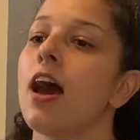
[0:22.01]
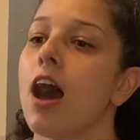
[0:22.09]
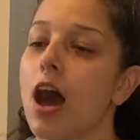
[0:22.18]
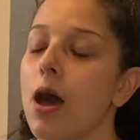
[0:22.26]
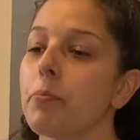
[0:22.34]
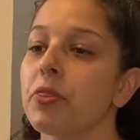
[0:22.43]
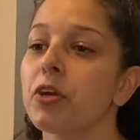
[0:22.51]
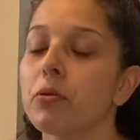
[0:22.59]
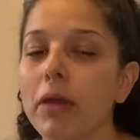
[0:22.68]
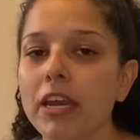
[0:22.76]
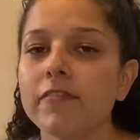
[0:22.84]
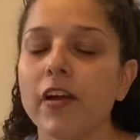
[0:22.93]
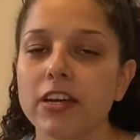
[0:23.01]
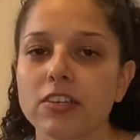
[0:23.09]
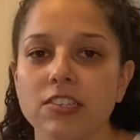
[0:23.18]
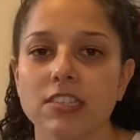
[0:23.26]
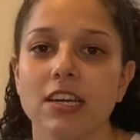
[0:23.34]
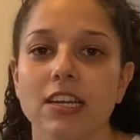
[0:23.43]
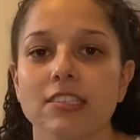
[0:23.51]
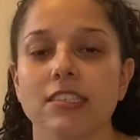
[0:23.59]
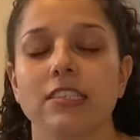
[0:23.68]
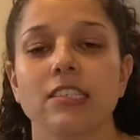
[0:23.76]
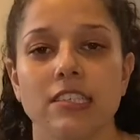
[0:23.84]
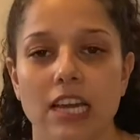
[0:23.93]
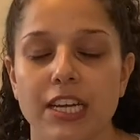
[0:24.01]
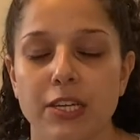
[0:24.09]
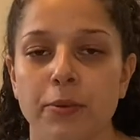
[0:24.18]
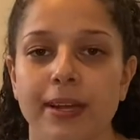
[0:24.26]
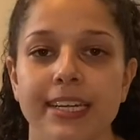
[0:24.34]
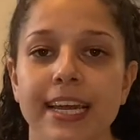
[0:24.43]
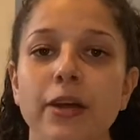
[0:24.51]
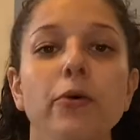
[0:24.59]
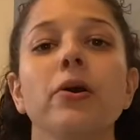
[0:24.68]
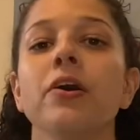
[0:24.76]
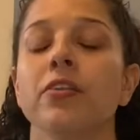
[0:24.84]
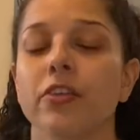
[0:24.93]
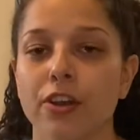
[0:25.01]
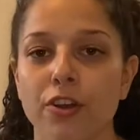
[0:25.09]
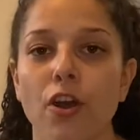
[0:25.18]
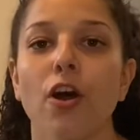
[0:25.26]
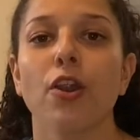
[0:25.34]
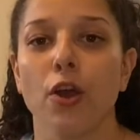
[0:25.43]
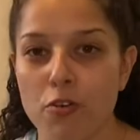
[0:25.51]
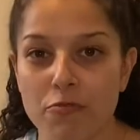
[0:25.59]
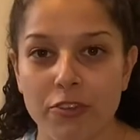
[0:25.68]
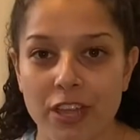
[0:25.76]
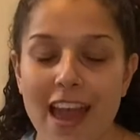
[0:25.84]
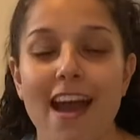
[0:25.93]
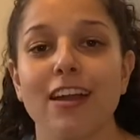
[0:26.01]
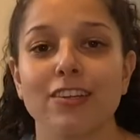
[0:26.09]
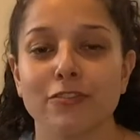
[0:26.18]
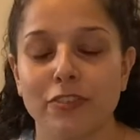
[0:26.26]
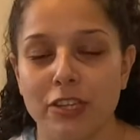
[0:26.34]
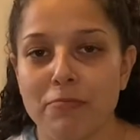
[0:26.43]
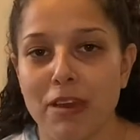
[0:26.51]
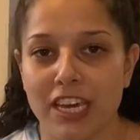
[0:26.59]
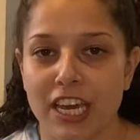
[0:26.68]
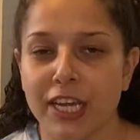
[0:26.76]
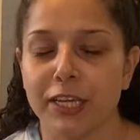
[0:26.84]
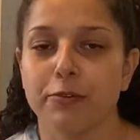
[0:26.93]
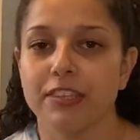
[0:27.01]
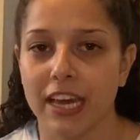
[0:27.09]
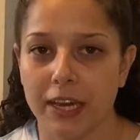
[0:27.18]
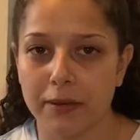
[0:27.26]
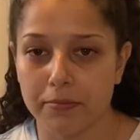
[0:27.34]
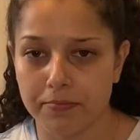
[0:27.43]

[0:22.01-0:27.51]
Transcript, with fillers: Um, but there are many viruses that exist inside you right now that are not hopefully actively making you sick.